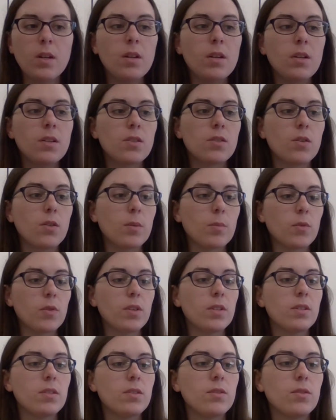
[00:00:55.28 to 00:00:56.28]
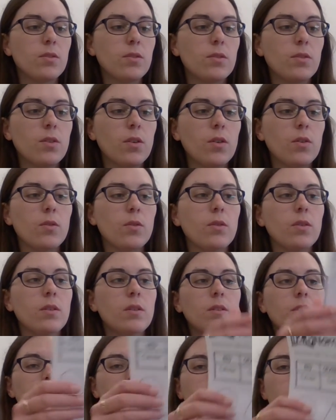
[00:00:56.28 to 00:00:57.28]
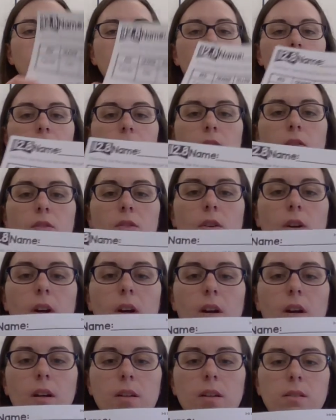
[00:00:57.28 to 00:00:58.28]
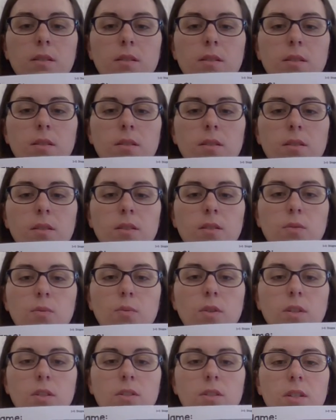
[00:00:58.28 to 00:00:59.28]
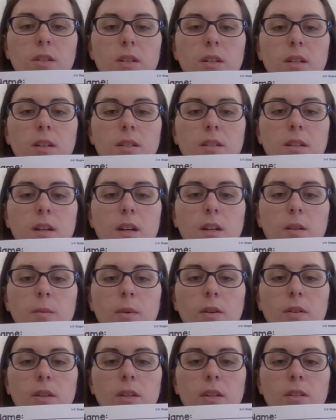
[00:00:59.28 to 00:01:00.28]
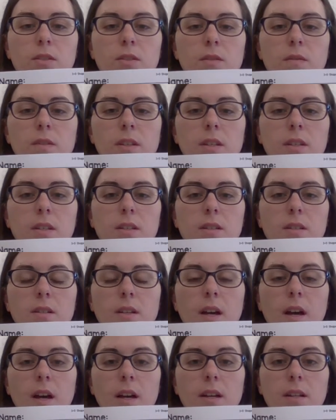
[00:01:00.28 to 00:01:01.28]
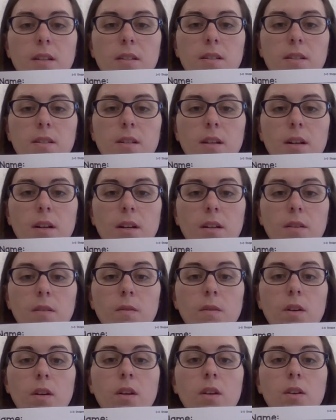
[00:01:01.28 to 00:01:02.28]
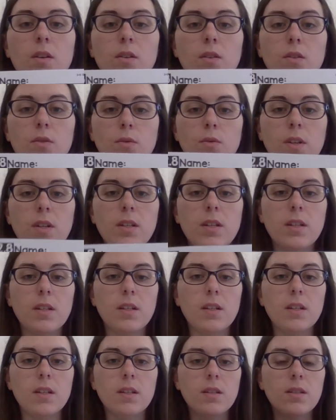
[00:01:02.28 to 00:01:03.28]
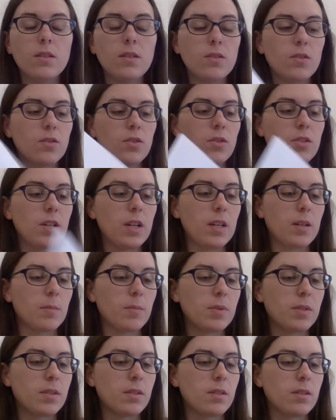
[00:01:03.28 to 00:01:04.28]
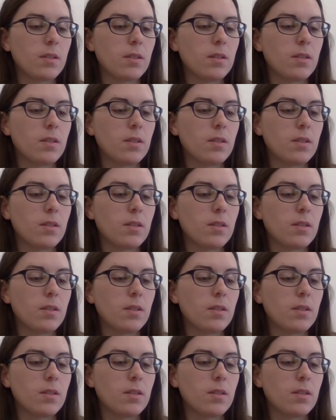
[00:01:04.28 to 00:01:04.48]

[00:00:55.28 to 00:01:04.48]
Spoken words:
So I'm going to go across this worksheet and talk about each of these kinds of 3D shapes.